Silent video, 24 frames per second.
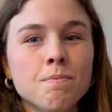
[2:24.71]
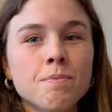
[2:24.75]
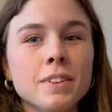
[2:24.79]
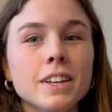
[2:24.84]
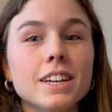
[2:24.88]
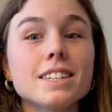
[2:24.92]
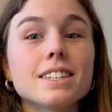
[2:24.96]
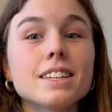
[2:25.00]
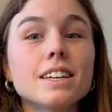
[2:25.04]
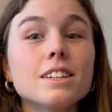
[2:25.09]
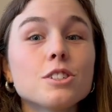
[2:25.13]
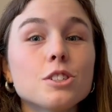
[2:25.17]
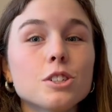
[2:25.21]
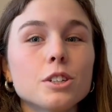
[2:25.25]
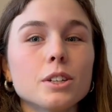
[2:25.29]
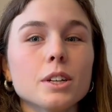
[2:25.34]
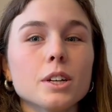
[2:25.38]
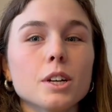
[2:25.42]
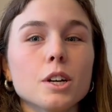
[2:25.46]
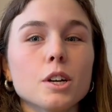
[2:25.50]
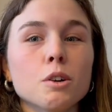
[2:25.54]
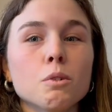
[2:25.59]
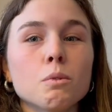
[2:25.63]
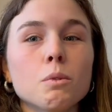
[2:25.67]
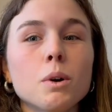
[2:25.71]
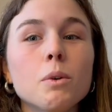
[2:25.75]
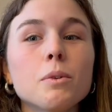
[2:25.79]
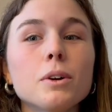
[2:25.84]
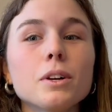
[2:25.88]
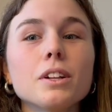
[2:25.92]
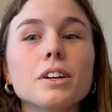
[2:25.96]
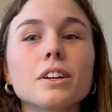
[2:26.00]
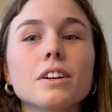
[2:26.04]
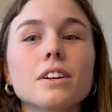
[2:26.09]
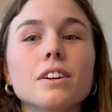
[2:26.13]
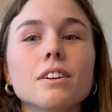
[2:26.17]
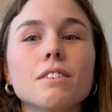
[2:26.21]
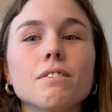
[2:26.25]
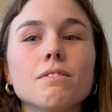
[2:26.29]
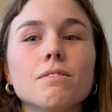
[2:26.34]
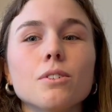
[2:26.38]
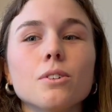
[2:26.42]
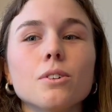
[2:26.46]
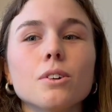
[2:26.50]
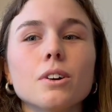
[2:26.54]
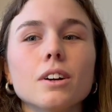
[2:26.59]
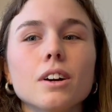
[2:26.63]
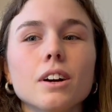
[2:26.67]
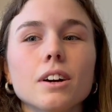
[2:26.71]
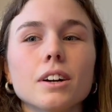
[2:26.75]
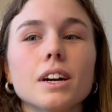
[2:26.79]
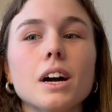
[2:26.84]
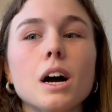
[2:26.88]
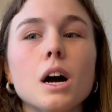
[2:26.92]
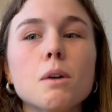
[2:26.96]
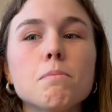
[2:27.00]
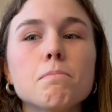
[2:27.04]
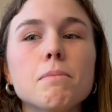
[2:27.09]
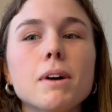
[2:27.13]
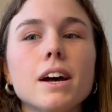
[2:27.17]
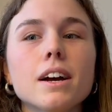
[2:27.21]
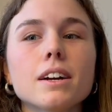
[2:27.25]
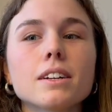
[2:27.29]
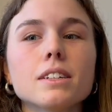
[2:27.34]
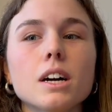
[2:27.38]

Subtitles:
Essentially, what we're looking for are compact